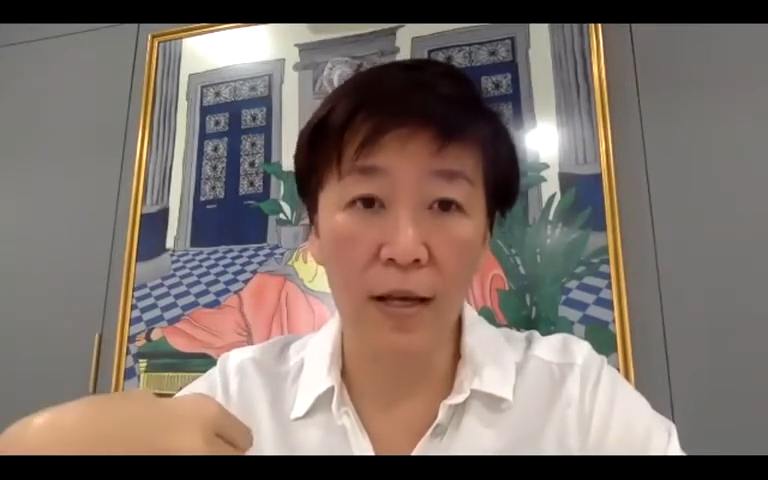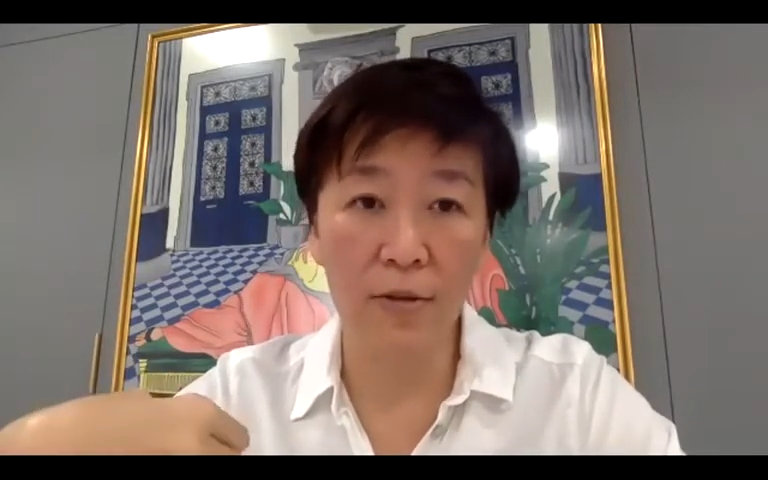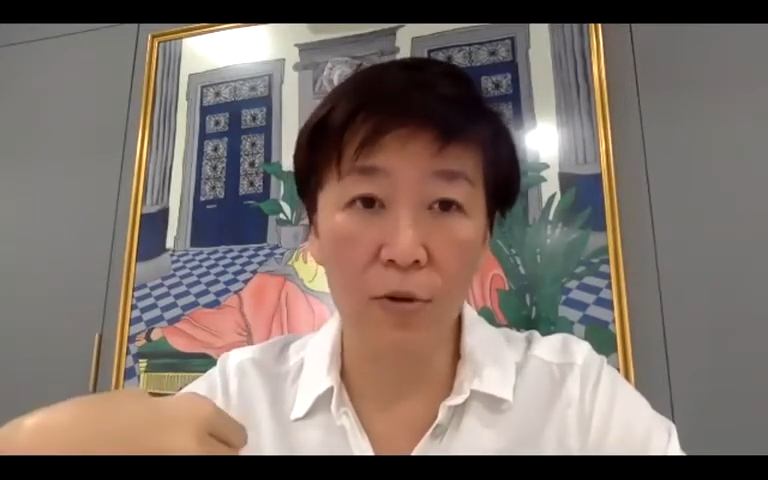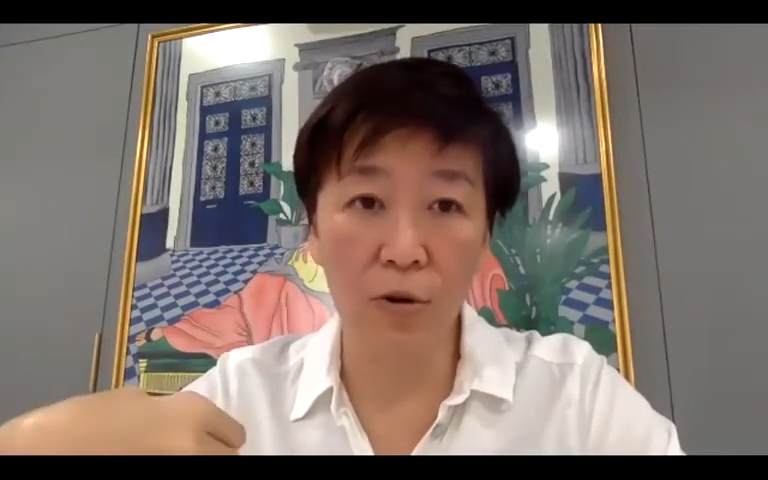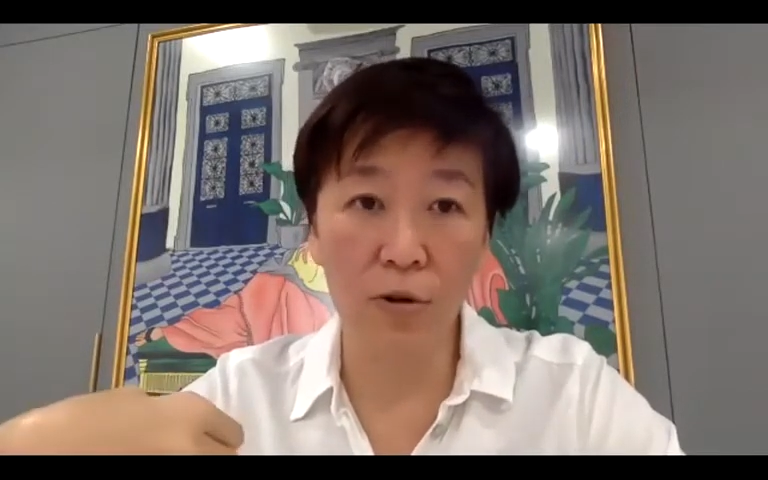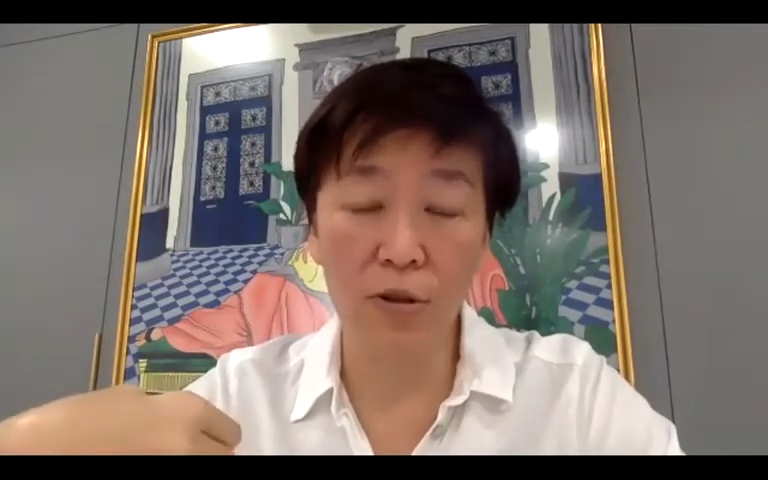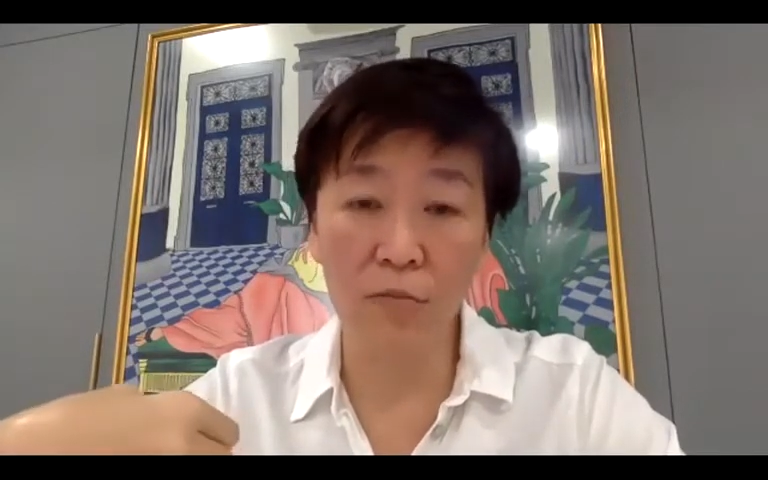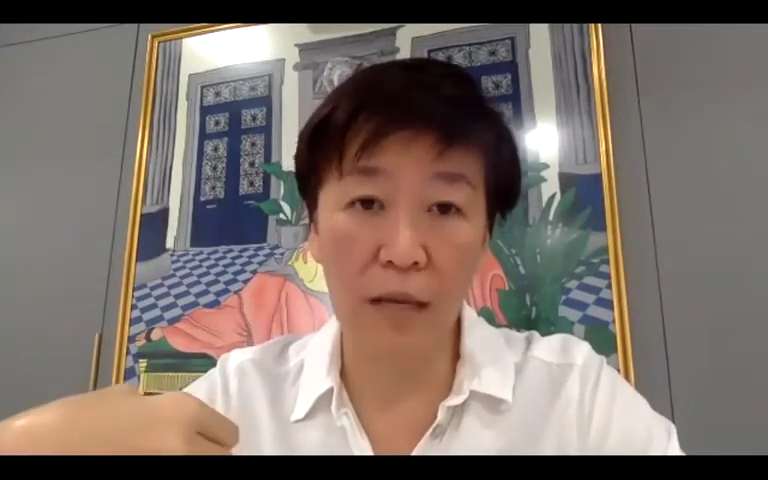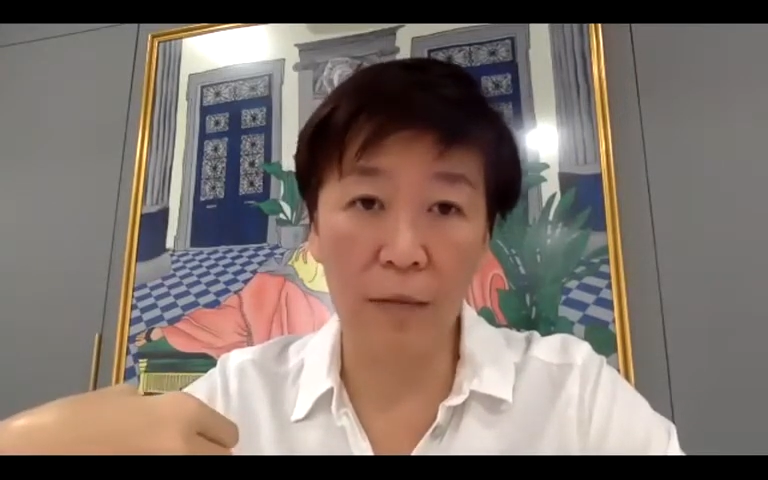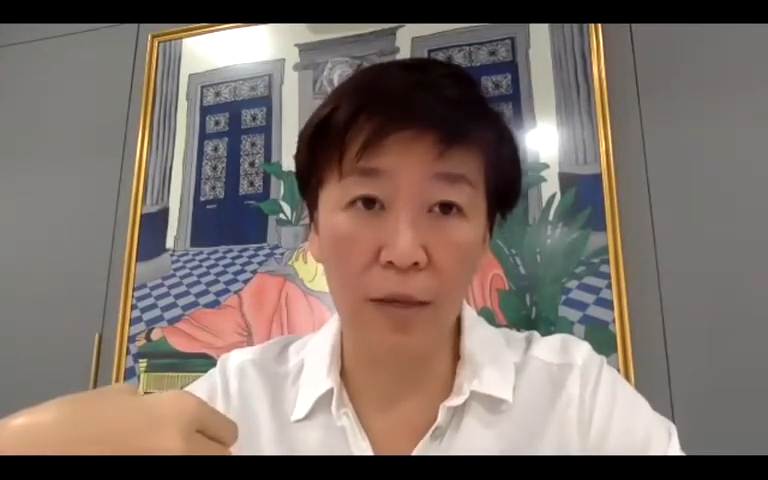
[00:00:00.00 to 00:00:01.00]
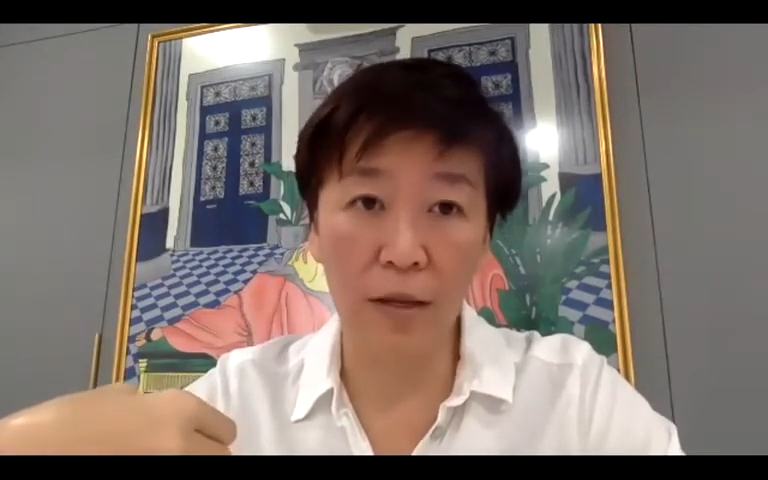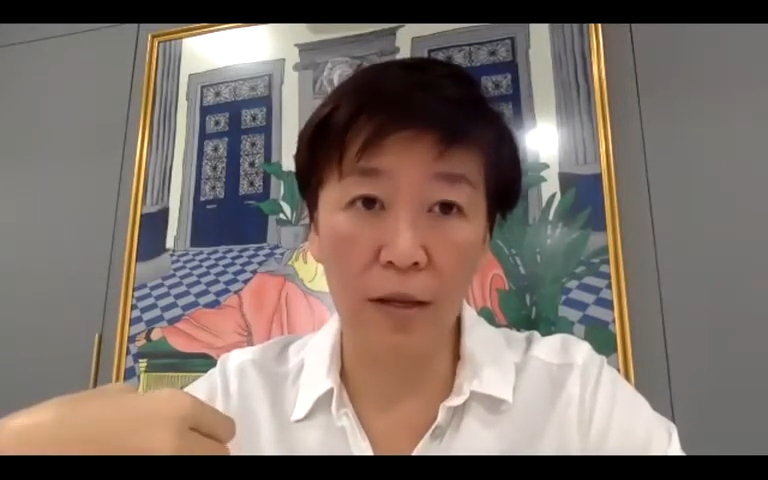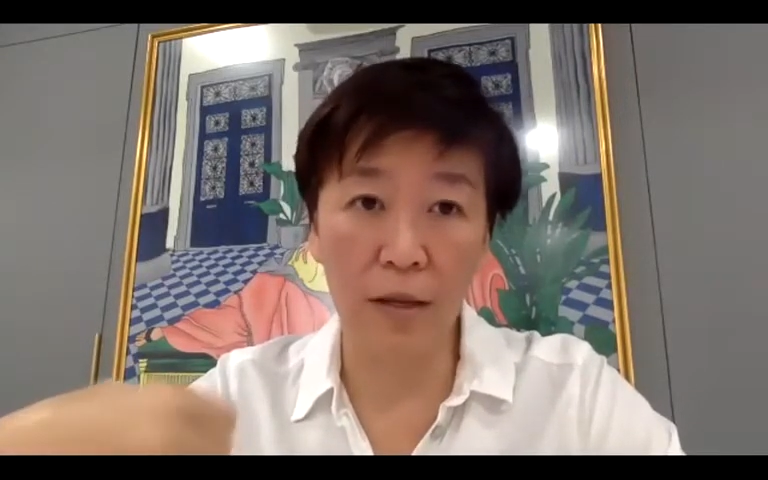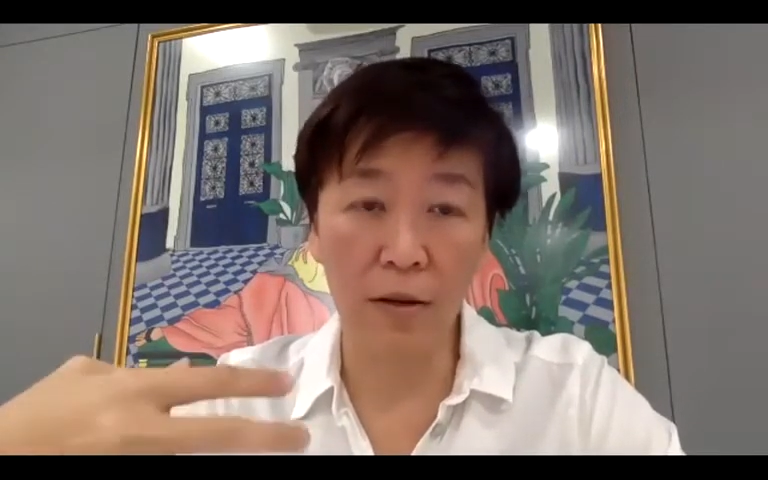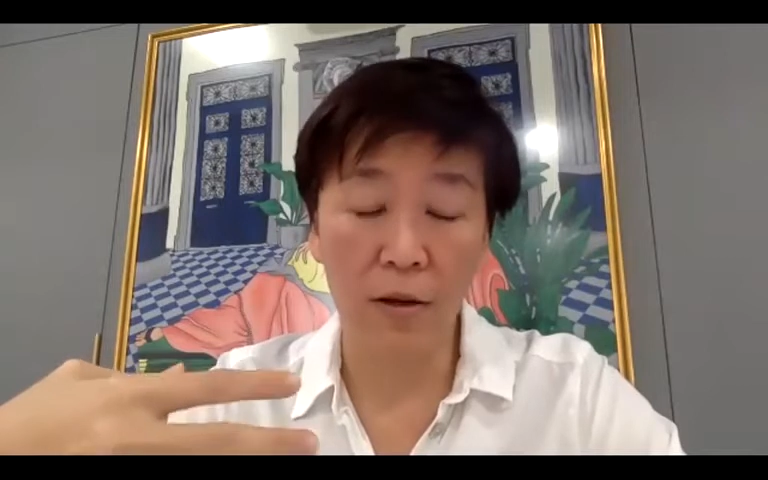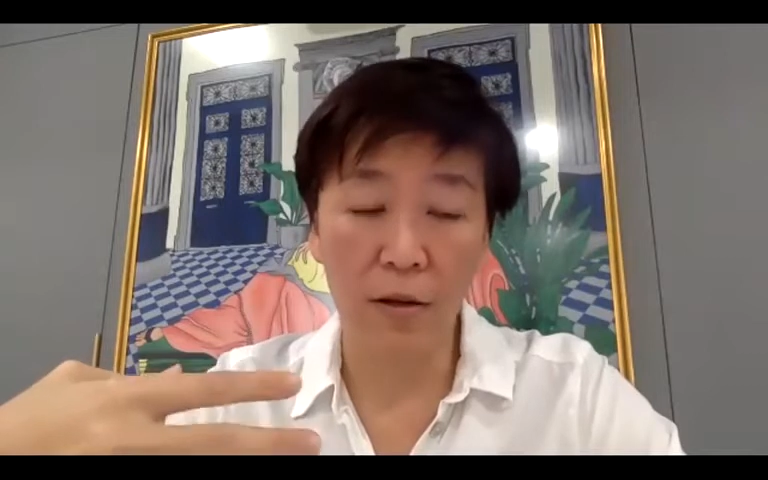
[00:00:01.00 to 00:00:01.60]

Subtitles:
is also maybe